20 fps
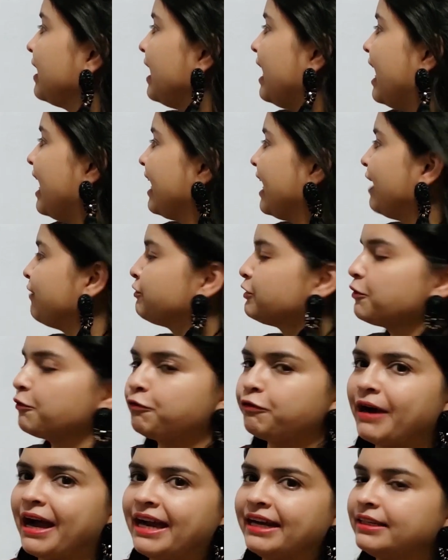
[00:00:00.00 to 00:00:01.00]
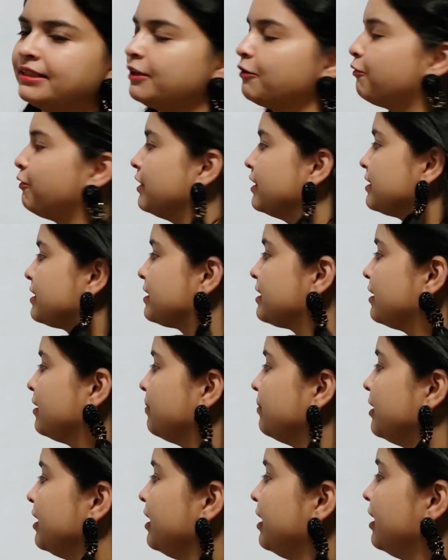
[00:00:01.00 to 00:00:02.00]
I have to find the first
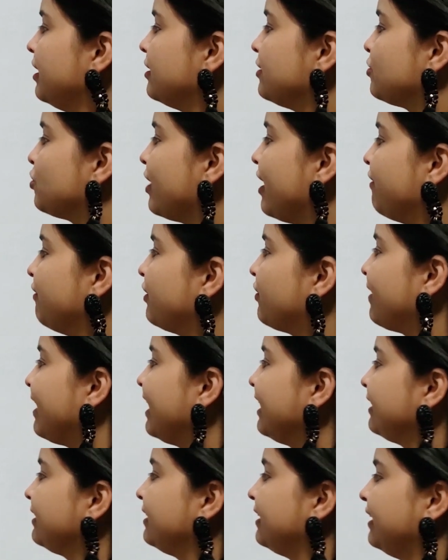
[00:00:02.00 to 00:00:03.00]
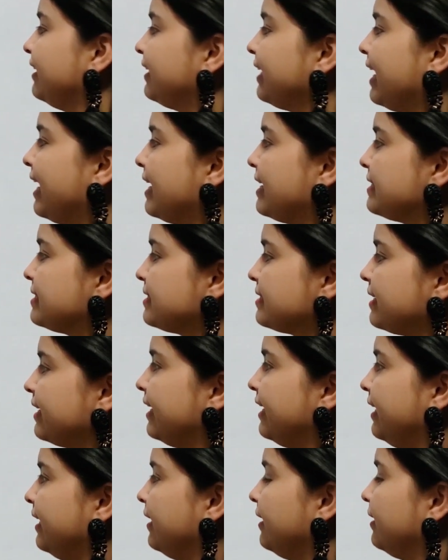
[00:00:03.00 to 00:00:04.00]
term. So, I will write it as
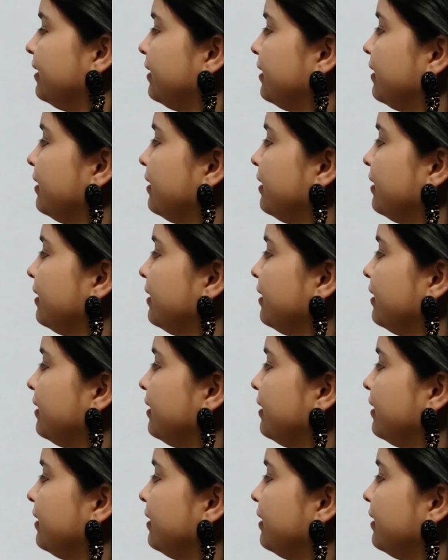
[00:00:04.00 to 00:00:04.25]
a.